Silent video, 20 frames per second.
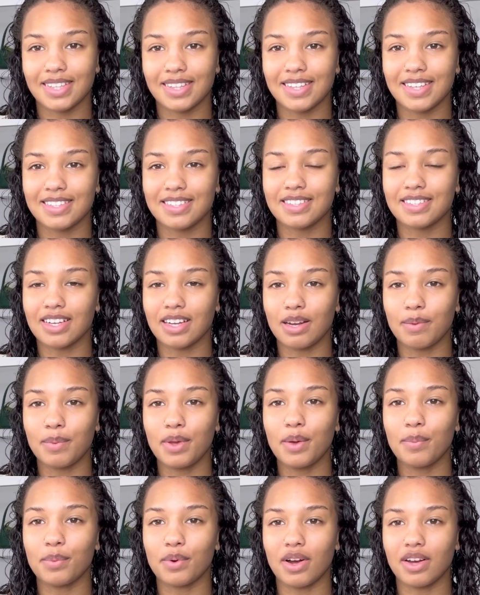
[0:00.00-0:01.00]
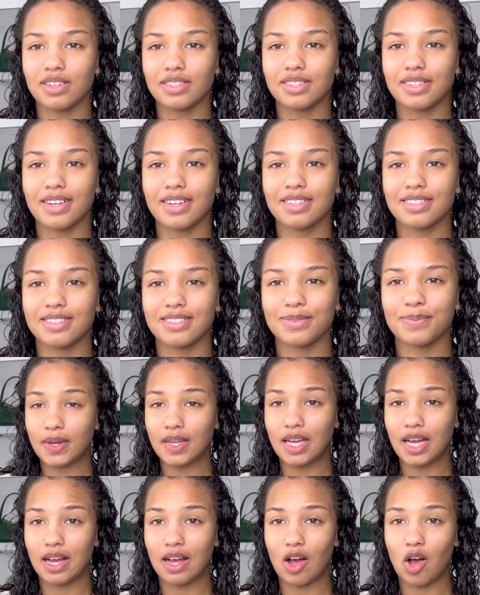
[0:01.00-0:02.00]
this is gonna be a process.
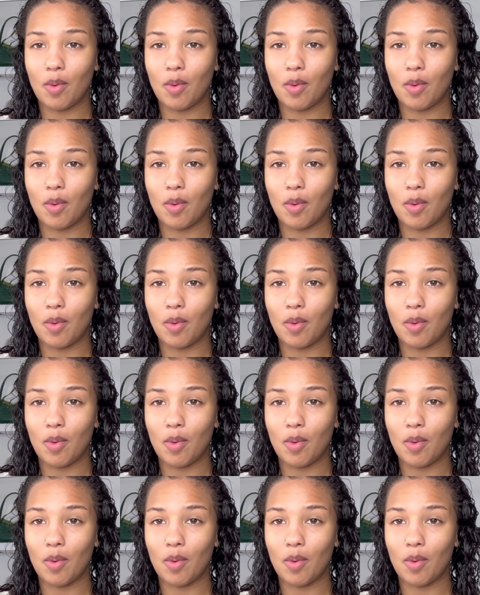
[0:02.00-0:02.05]
Yeah,